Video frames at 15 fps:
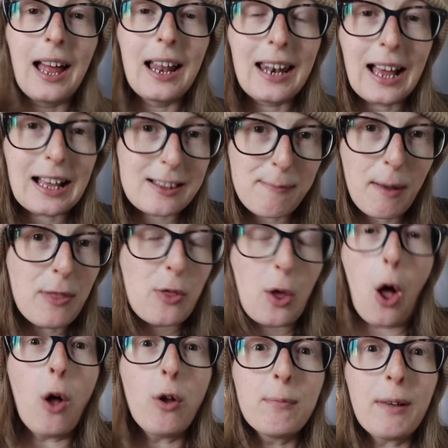last month, a
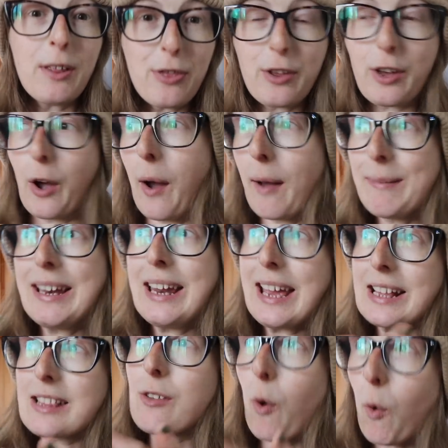whole month ago. I mean,
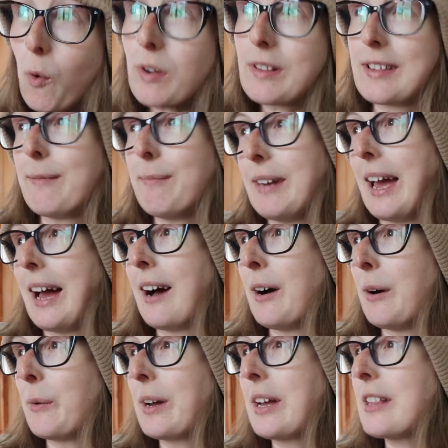it's autumn
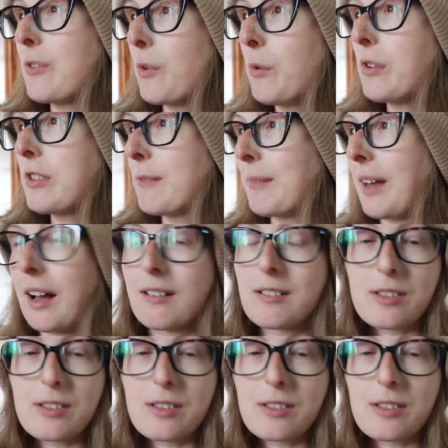now.